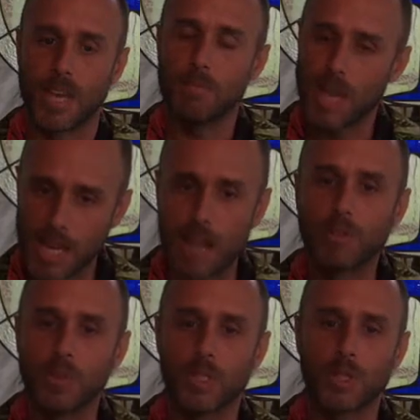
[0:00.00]
And may it ever
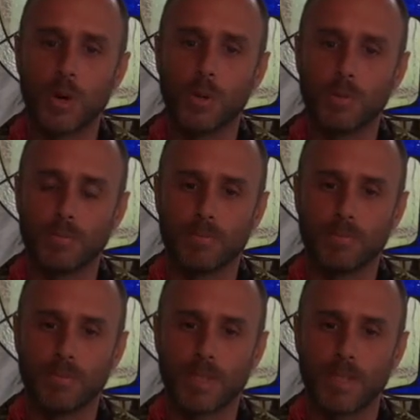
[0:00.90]
be so.
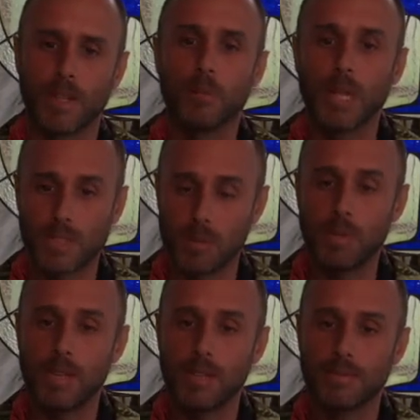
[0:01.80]
Blessed
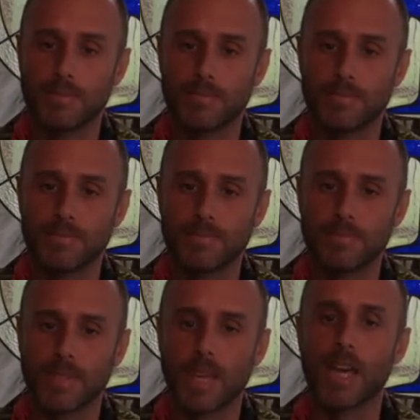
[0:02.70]
be,
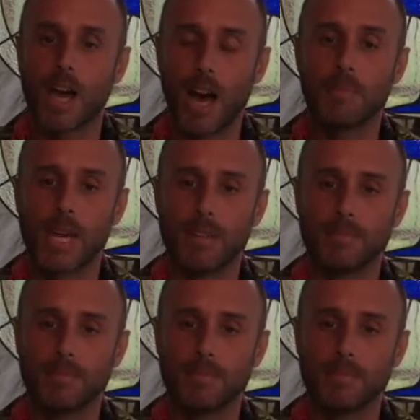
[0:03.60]
and amen.